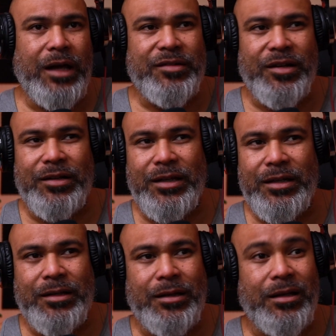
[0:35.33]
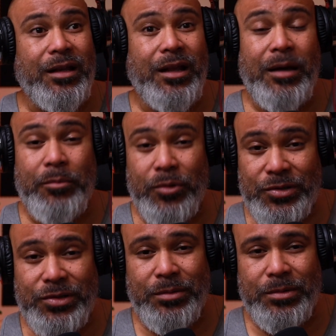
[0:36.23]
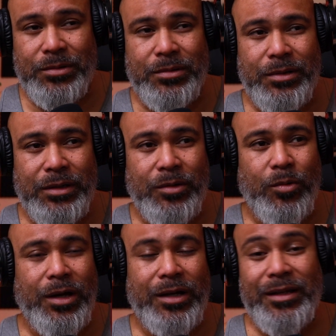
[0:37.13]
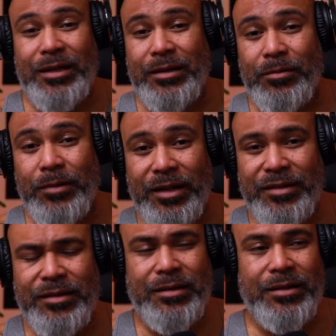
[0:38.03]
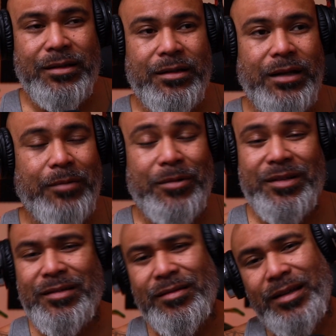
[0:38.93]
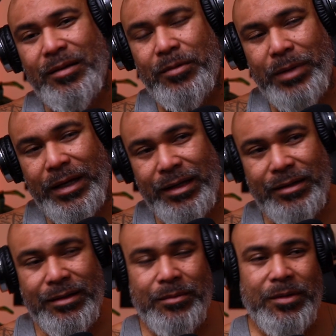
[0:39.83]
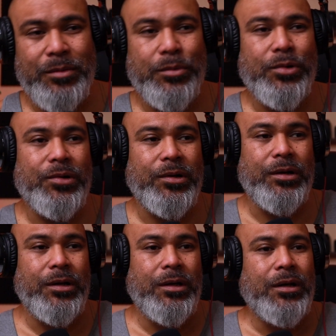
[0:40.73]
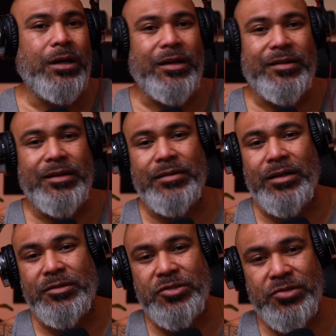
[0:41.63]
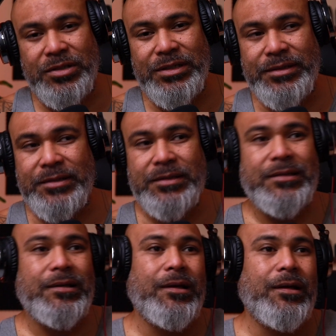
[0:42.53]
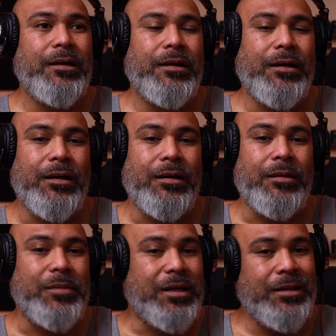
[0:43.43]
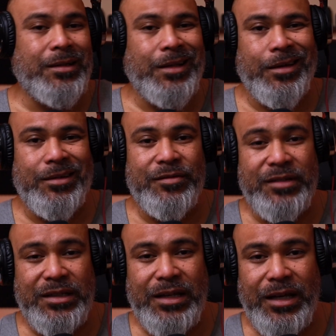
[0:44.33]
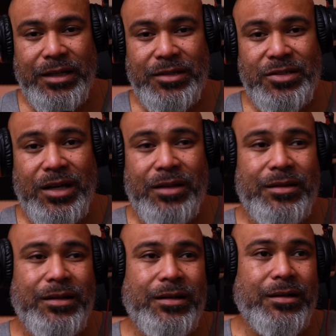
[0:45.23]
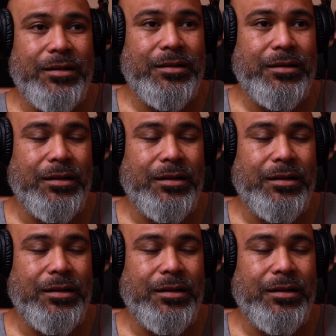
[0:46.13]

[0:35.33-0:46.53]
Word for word: I started getting in a lot more trouble in Hawaii, getting arrested. I wasn't even staying with my aunt and them no more. I was living on the streets, um, in and out of DH out there.